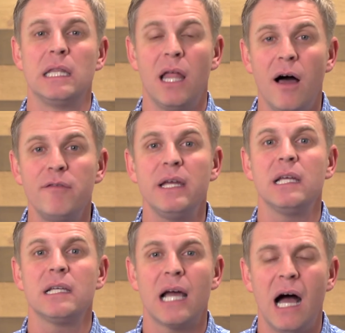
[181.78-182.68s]

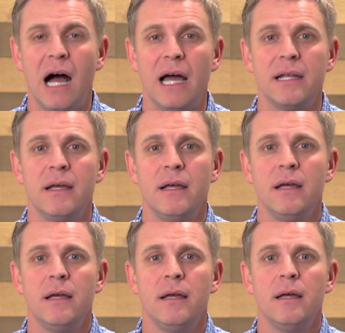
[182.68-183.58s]
loving God,
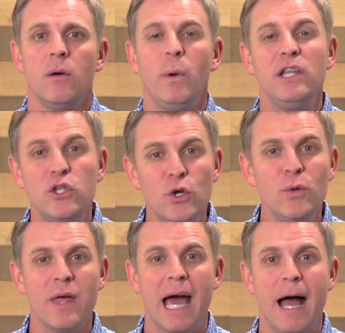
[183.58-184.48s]
we
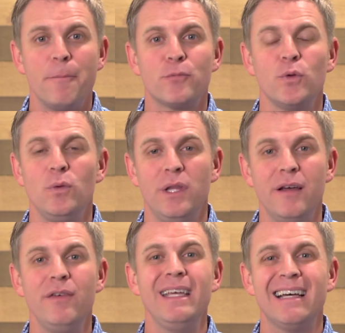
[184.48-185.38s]
do that through
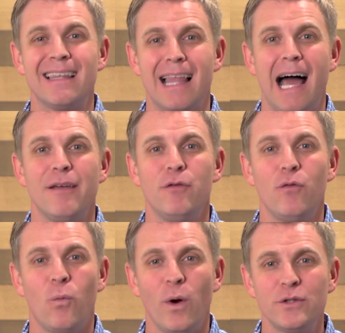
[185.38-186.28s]
living a life
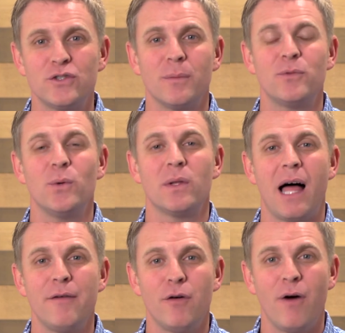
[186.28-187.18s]
of worship, through a
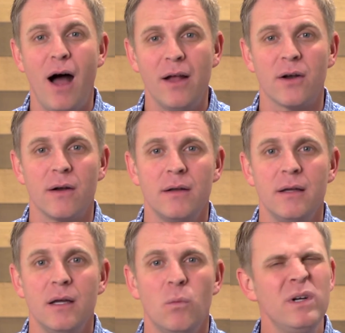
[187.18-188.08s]
life of honor.
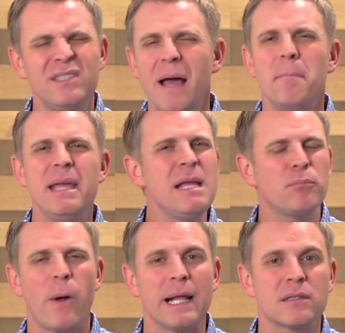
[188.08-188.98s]
What does that mean
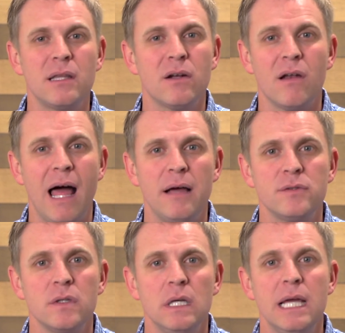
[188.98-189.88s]
practically in our
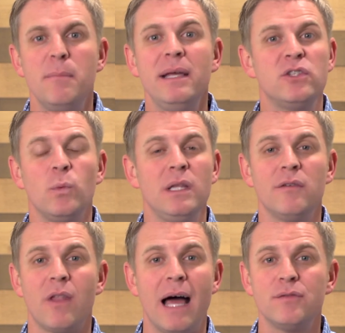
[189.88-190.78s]
lives? It means that we
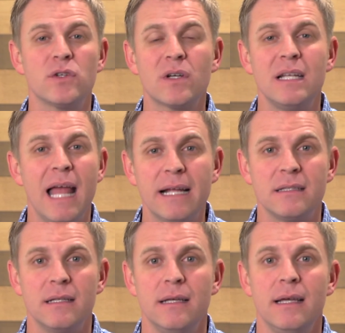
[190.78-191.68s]
live lives that are
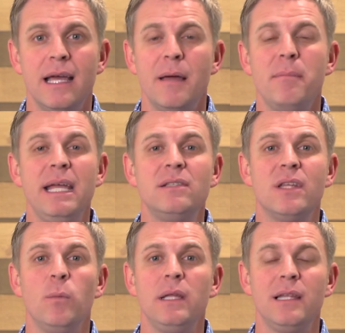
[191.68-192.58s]
connected. It means
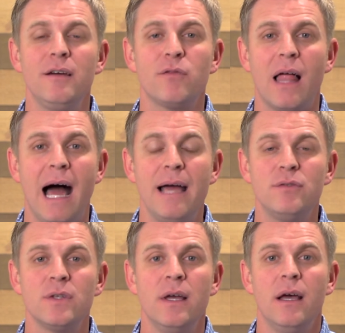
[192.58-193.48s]
that we live
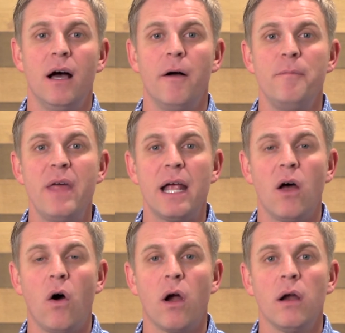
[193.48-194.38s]
lives that
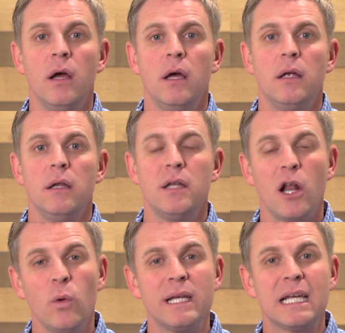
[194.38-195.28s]
are
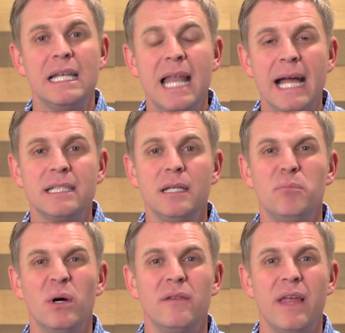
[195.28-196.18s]
not only
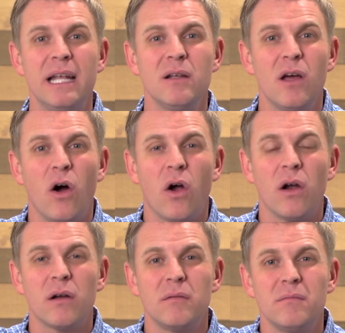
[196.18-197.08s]
connected, but that
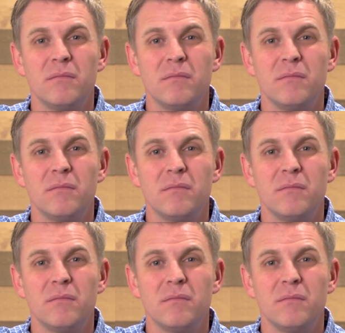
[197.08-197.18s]
are